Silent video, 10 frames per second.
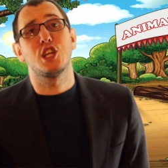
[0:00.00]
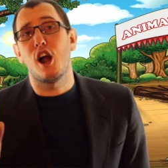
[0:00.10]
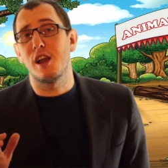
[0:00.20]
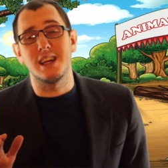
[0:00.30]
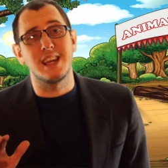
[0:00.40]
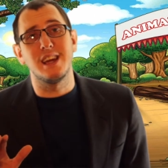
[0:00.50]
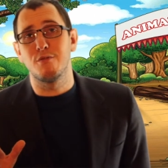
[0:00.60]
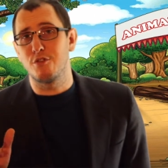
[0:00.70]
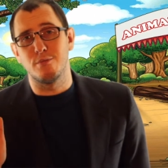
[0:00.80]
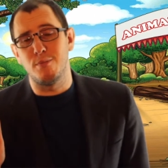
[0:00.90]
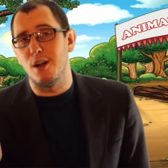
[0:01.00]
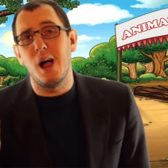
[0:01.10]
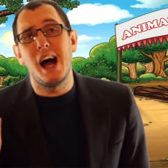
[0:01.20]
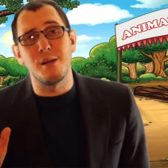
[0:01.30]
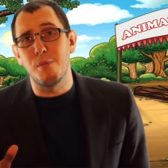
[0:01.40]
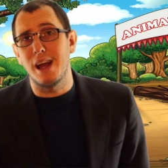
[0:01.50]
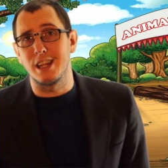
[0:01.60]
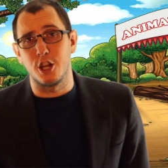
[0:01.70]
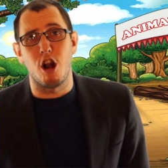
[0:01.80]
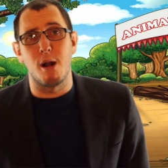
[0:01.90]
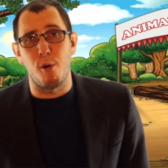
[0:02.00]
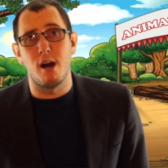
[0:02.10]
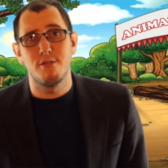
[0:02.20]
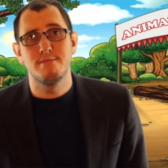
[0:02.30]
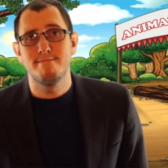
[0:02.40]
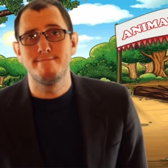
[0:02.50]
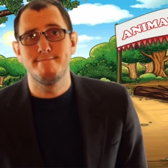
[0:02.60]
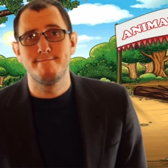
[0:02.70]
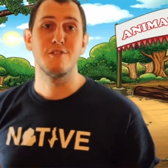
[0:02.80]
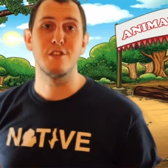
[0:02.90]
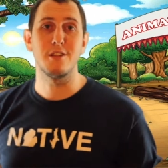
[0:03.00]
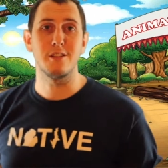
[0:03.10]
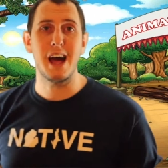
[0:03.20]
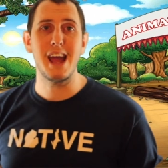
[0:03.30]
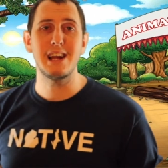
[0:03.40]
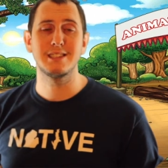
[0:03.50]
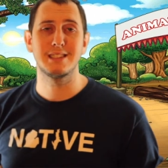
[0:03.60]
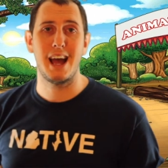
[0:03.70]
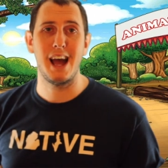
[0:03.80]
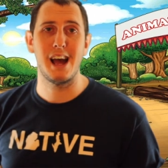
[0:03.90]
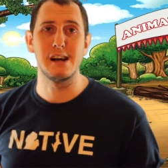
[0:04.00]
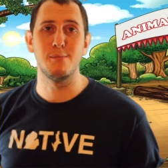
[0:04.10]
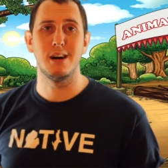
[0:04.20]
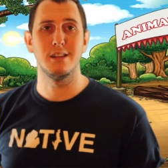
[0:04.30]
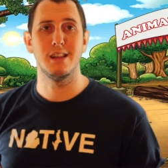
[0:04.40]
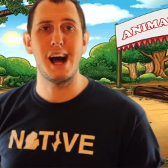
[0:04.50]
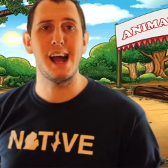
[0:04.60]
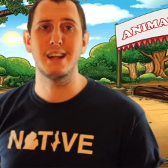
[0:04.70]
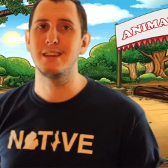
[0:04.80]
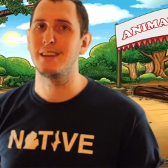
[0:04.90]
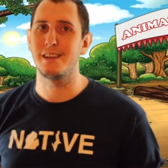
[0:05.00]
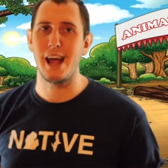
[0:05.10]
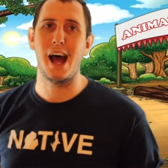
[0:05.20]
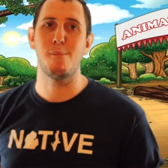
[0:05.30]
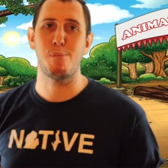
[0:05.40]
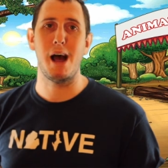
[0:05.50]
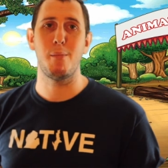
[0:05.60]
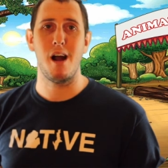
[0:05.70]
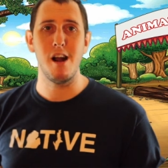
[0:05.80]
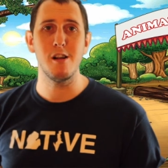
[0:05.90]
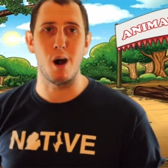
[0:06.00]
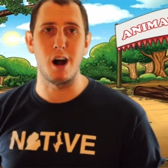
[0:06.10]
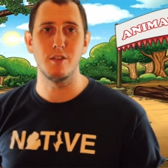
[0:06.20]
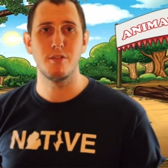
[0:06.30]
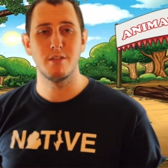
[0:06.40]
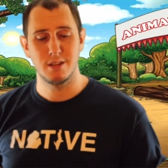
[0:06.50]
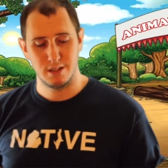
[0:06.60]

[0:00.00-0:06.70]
sorry again for a lion biting your arm off. For the last time, a lion did not bite my arm off.